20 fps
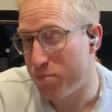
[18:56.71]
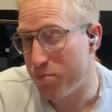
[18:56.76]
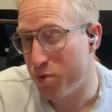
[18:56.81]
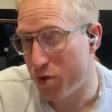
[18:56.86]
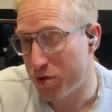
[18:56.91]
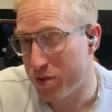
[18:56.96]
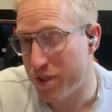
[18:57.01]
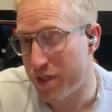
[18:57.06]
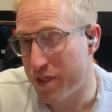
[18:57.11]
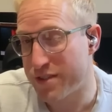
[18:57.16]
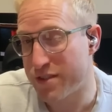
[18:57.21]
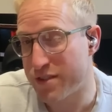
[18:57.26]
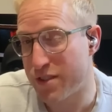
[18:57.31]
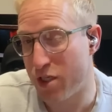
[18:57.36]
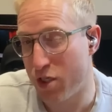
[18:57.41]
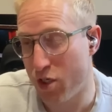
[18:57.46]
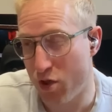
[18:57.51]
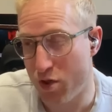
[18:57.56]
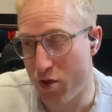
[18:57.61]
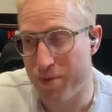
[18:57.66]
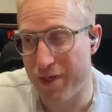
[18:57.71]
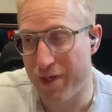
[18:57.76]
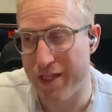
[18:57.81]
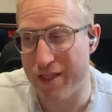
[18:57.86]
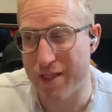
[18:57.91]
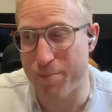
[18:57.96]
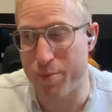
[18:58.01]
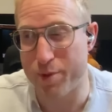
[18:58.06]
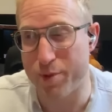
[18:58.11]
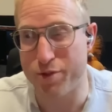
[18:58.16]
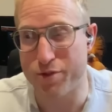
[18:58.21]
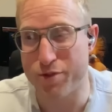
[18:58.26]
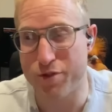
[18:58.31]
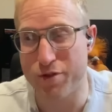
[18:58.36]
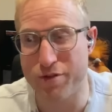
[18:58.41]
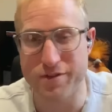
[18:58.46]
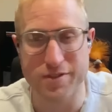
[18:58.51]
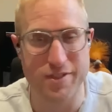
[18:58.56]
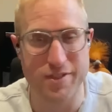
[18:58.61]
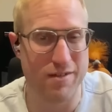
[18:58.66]
podcasts globally that produce
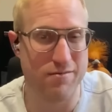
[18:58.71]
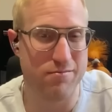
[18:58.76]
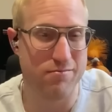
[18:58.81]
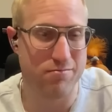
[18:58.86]
content